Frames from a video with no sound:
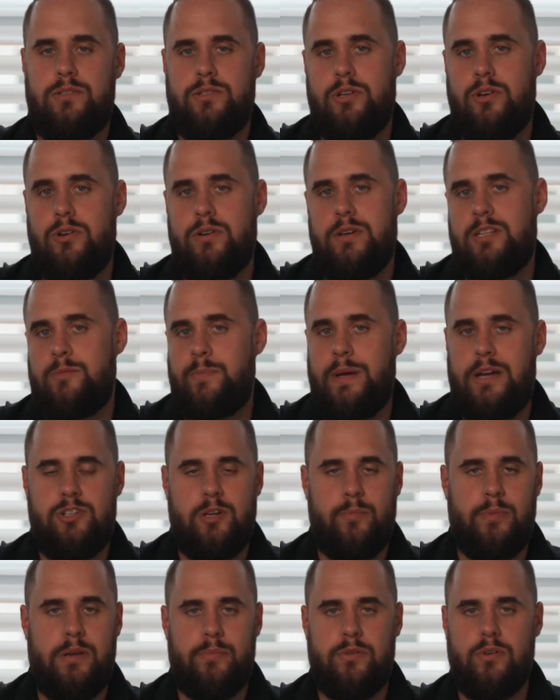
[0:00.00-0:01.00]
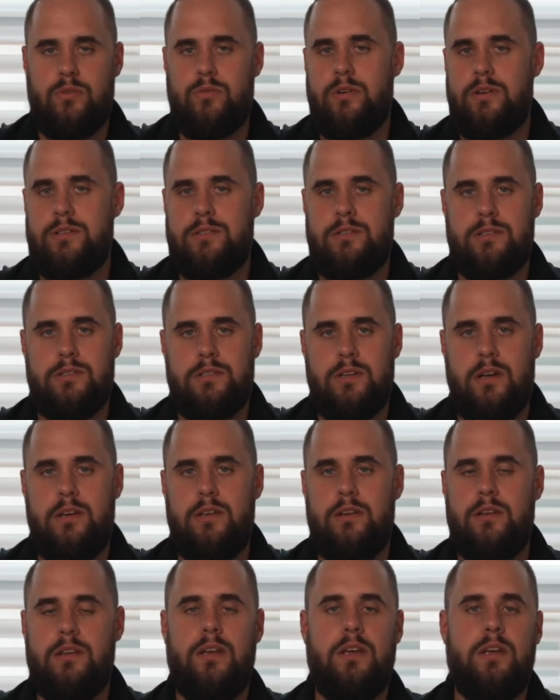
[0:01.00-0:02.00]
So you're dispatching people across the
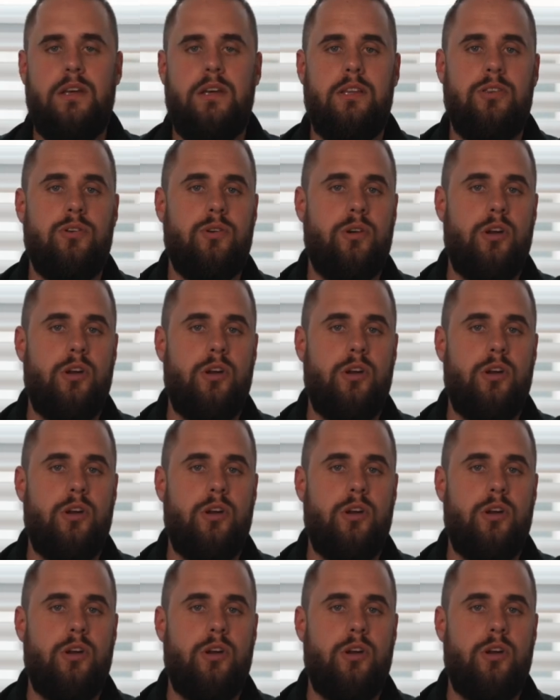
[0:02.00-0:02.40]
site, they're